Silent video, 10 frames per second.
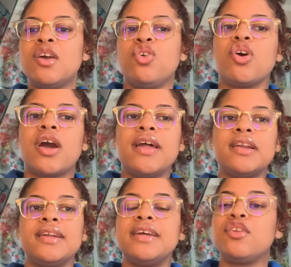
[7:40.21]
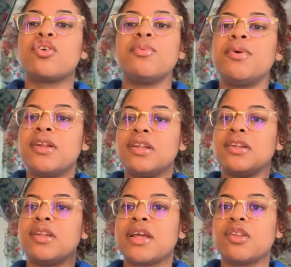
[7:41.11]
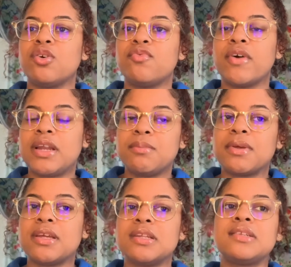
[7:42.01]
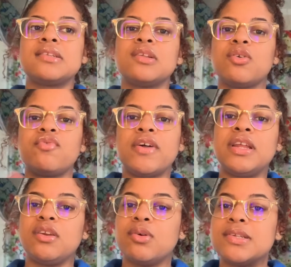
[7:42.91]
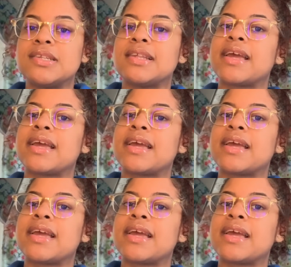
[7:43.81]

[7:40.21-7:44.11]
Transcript: You could cut it in, you could put in little funny bits, little funny noises,